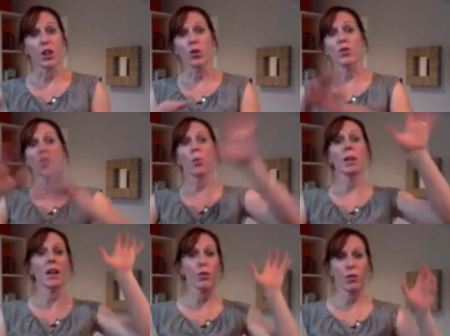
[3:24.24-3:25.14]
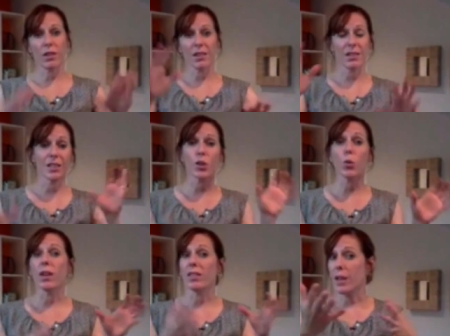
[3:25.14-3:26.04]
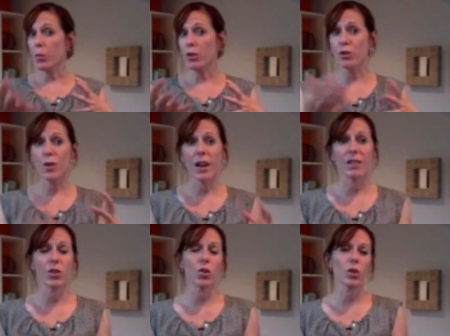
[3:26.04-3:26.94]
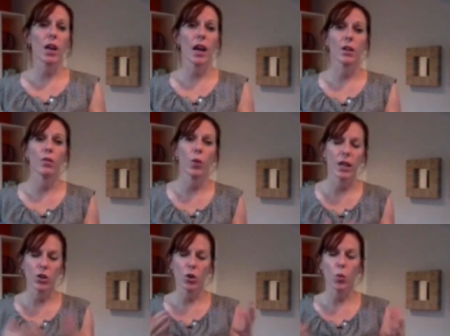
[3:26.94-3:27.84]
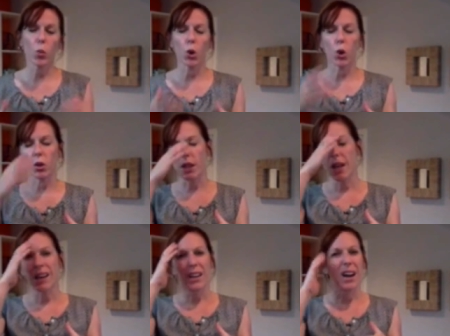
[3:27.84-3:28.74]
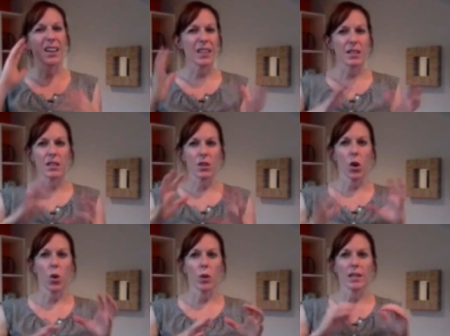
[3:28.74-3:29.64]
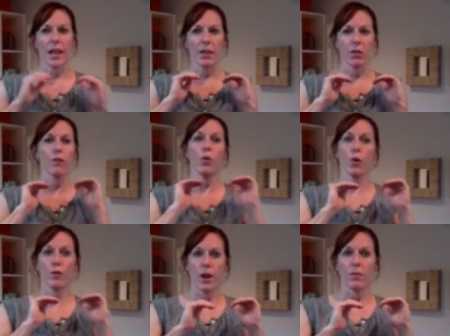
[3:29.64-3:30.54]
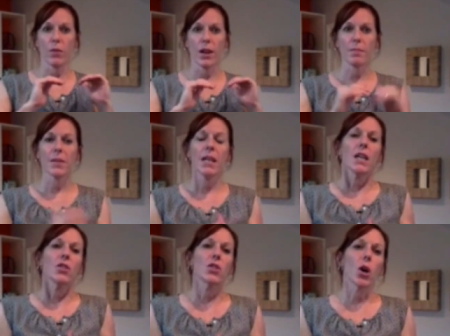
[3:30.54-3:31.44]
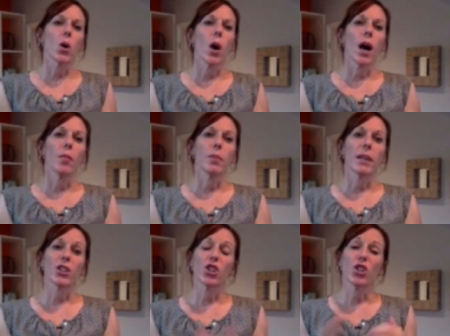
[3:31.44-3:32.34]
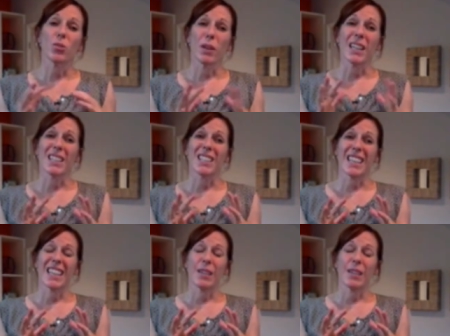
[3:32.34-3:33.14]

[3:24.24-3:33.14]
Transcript: like you have so many other things to deal with. Same with you guys in your kind of in your world, continence isn't always at the forefront, right? So, um, but it's but it's